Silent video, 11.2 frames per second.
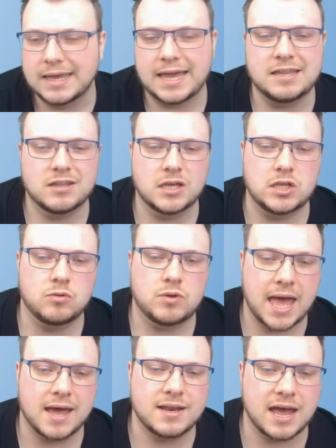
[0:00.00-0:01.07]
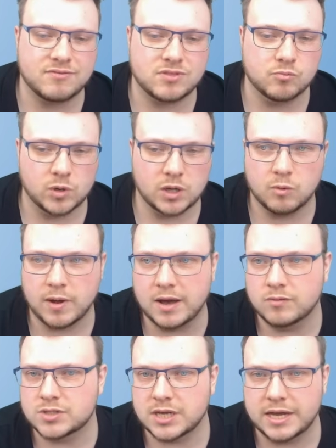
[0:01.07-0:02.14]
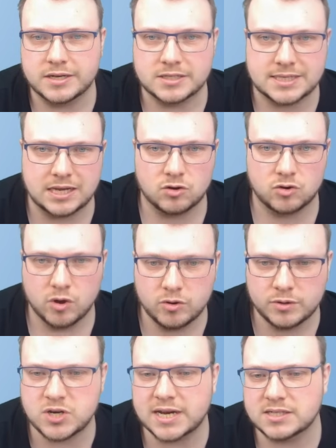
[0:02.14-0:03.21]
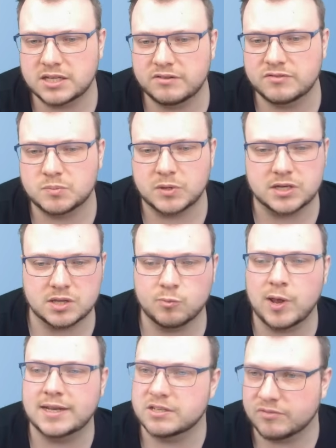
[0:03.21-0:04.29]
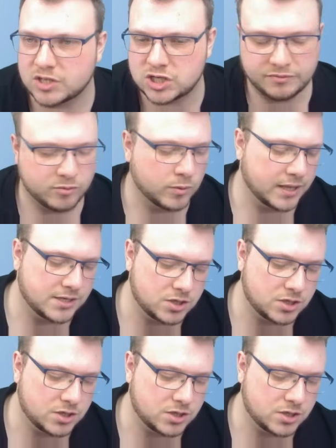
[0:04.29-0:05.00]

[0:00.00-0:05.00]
in that you can have them running around and sitting on your own objectives because they're relatively cheap for what they do.